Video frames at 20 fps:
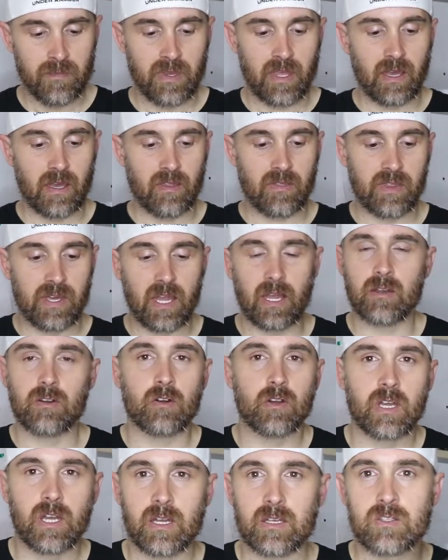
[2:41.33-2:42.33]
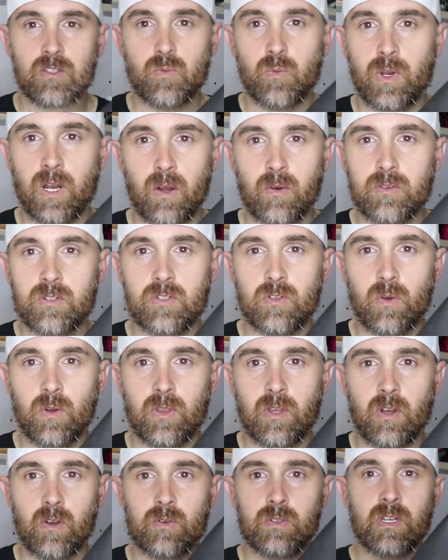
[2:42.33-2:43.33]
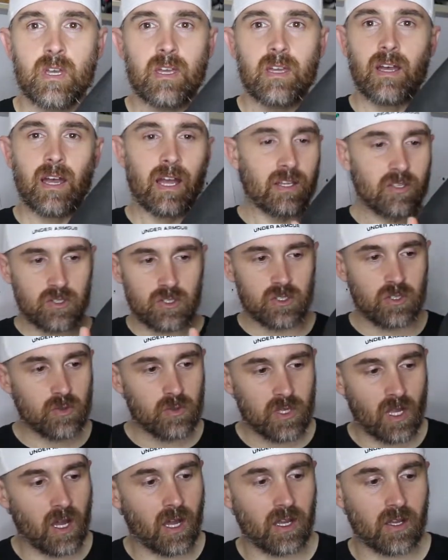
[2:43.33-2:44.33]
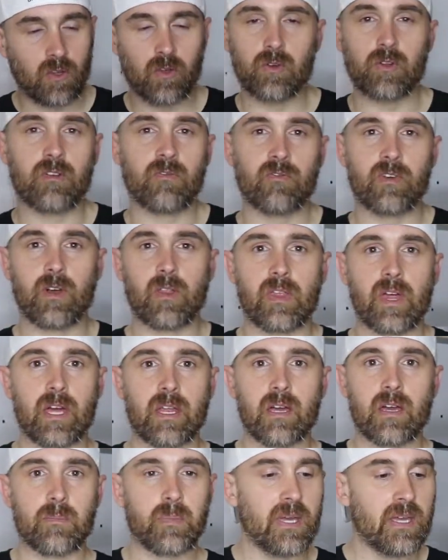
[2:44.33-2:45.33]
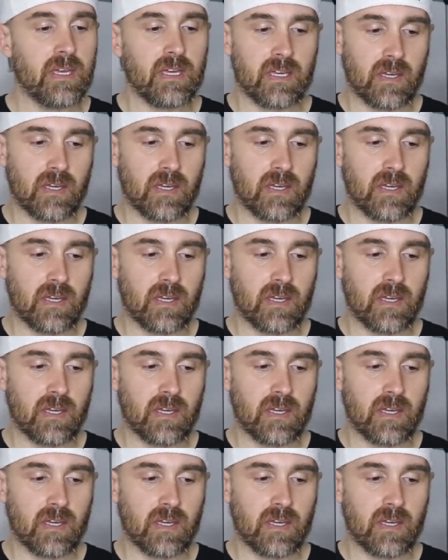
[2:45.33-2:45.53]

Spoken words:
The undercuts, when I was doing those, I just use hot glue to fill that up,